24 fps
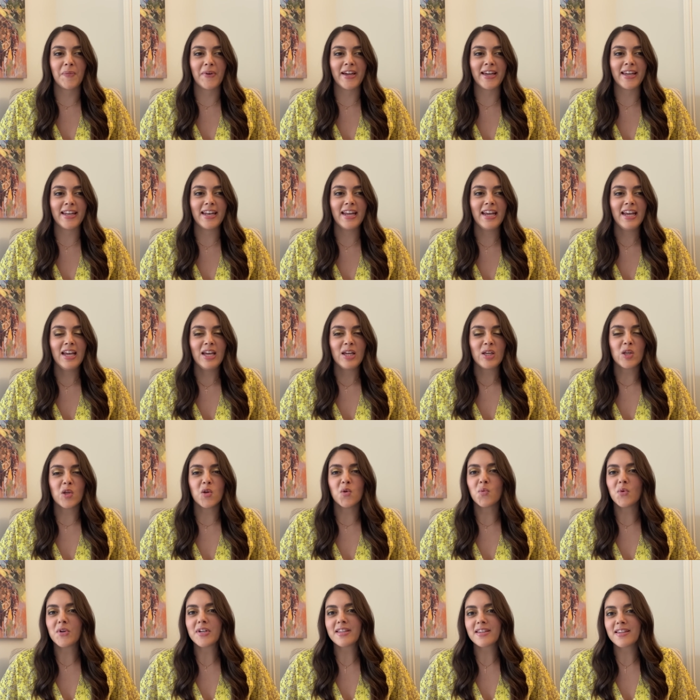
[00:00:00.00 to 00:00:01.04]
But
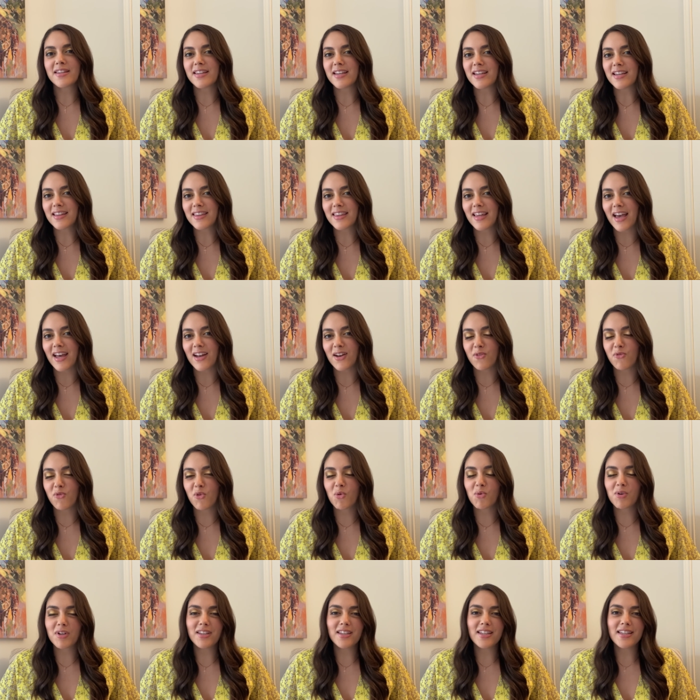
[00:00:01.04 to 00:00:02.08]
you wouldn't think that if
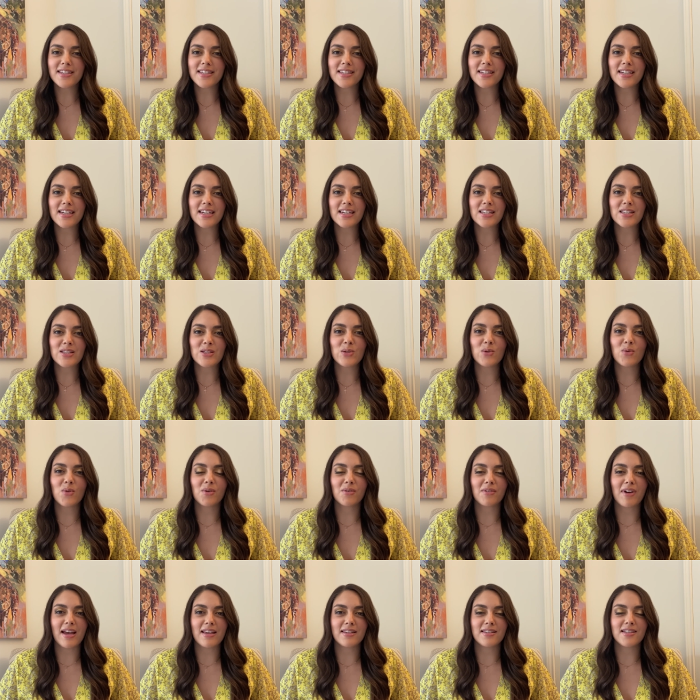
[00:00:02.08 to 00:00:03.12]
you were listening to the
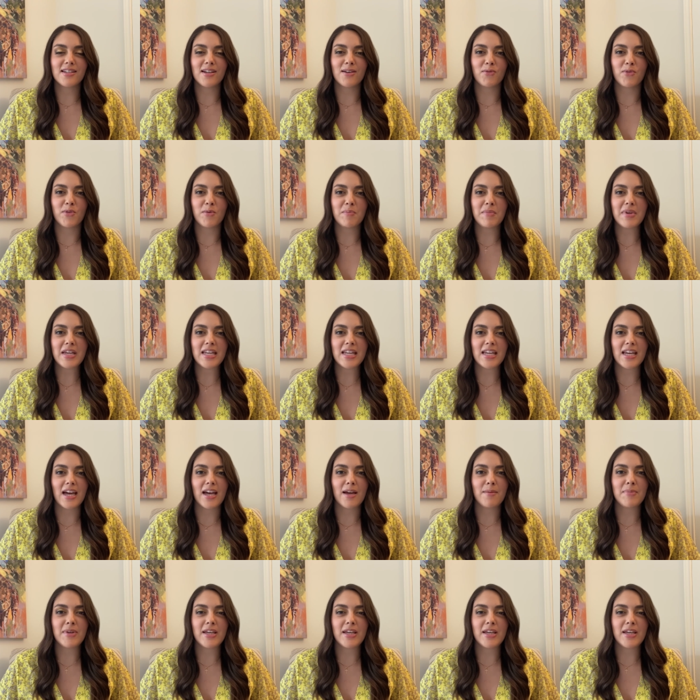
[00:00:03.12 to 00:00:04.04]
rest of the media